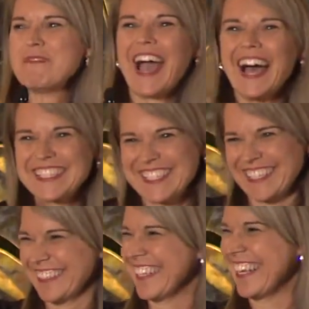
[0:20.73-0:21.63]
past.
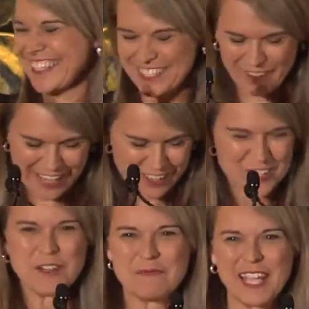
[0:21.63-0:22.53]
So I learned
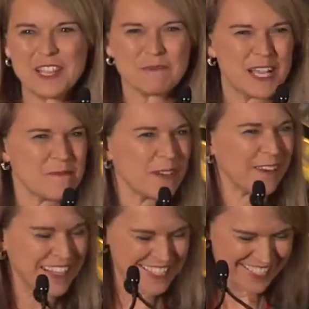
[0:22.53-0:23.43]
what paid the piper
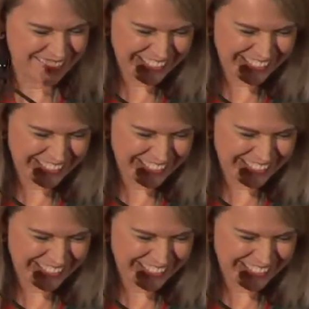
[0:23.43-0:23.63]
was.